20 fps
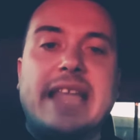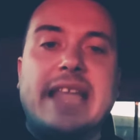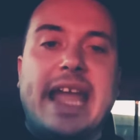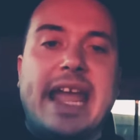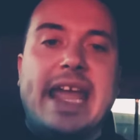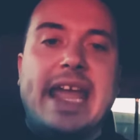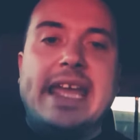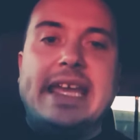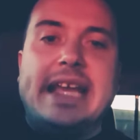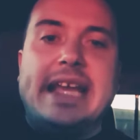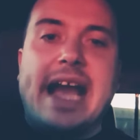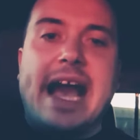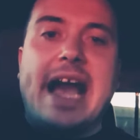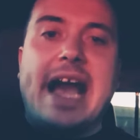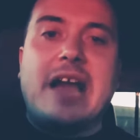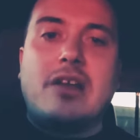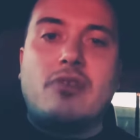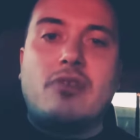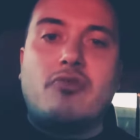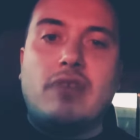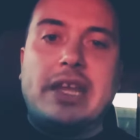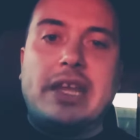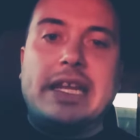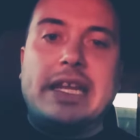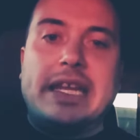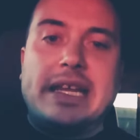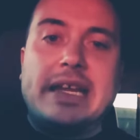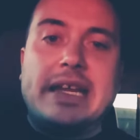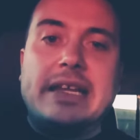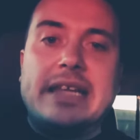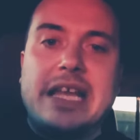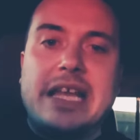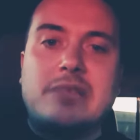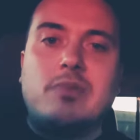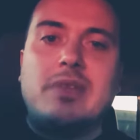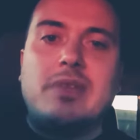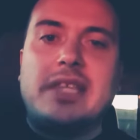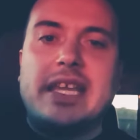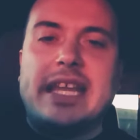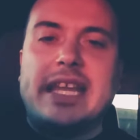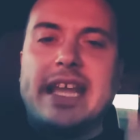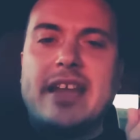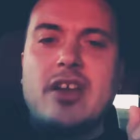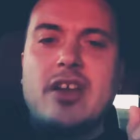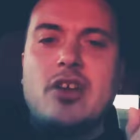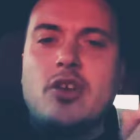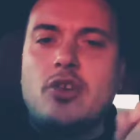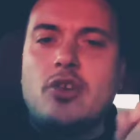they got greedy. That's what did it.